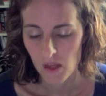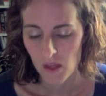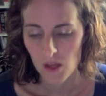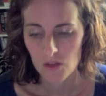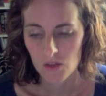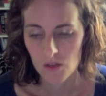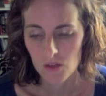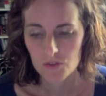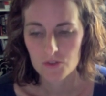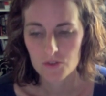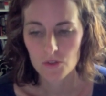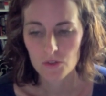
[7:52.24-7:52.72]

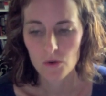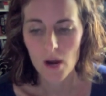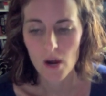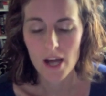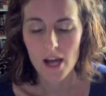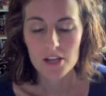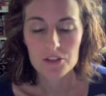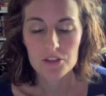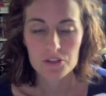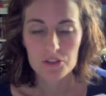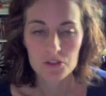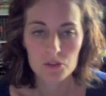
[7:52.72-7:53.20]
So I
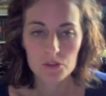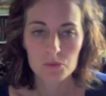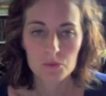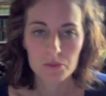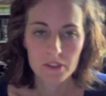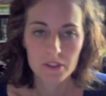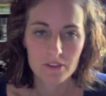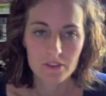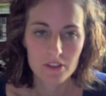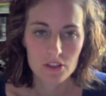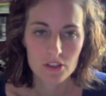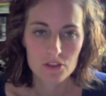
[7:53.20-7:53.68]
do
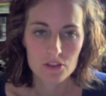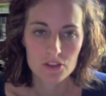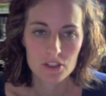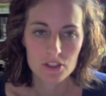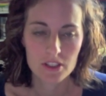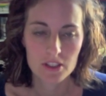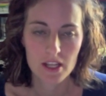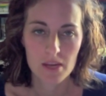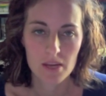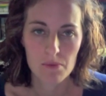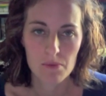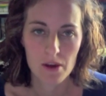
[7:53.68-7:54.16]
believe that you should
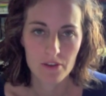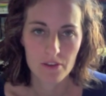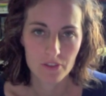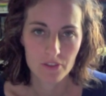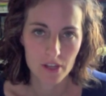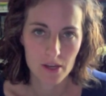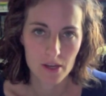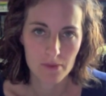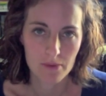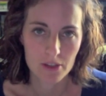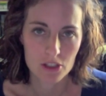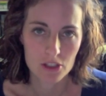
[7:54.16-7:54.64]
name every
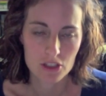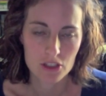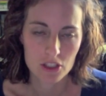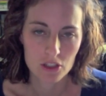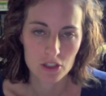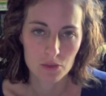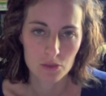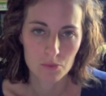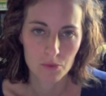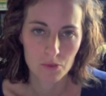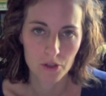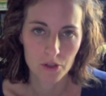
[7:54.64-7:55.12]
image that
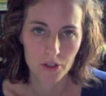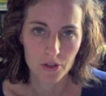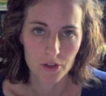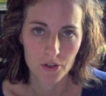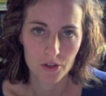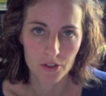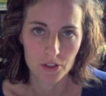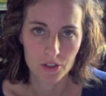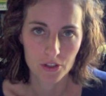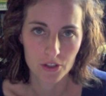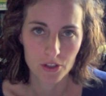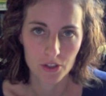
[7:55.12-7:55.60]
you put
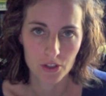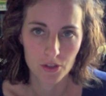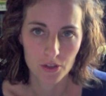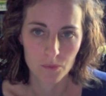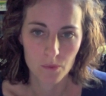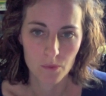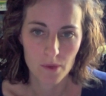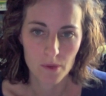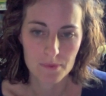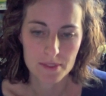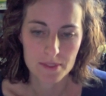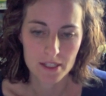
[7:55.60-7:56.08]
on your
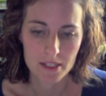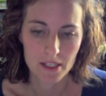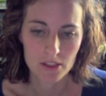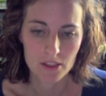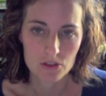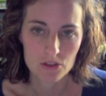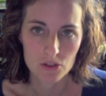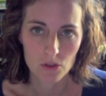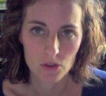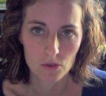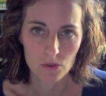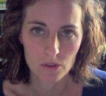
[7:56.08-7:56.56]

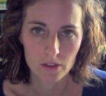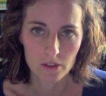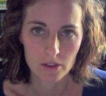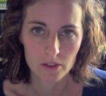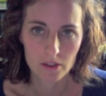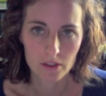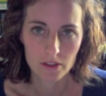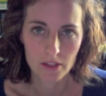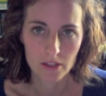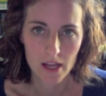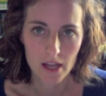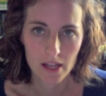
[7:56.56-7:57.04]
website. Don't
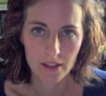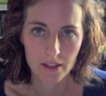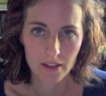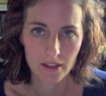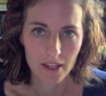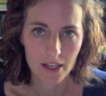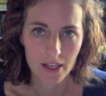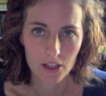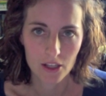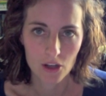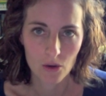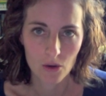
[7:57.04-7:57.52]

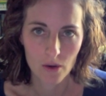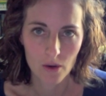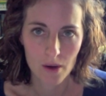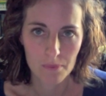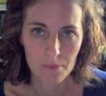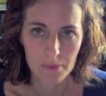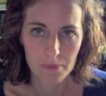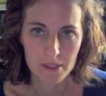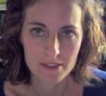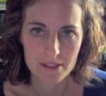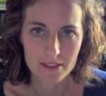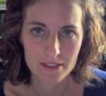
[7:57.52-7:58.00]
let it go
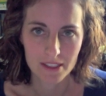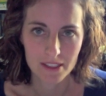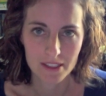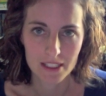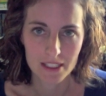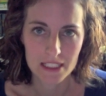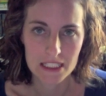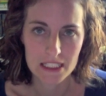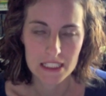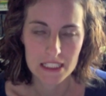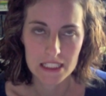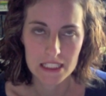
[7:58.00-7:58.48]
up as like
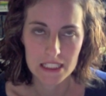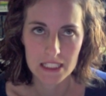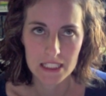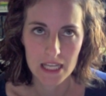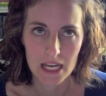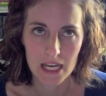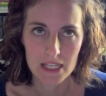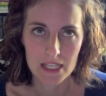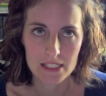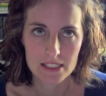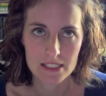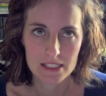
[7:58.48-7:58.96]

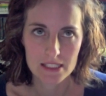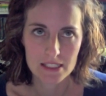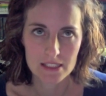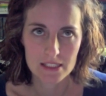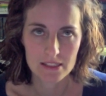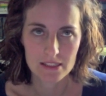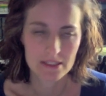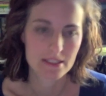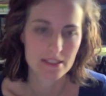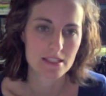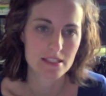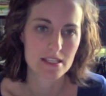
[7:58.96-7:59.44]

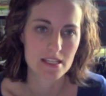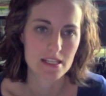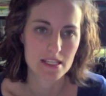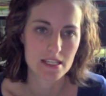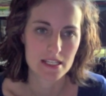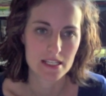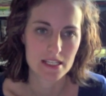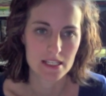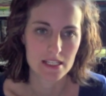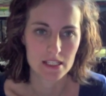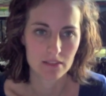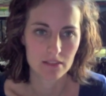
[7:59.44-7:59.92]

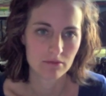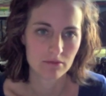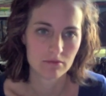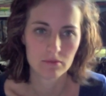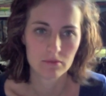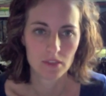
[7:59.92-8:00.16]
DSC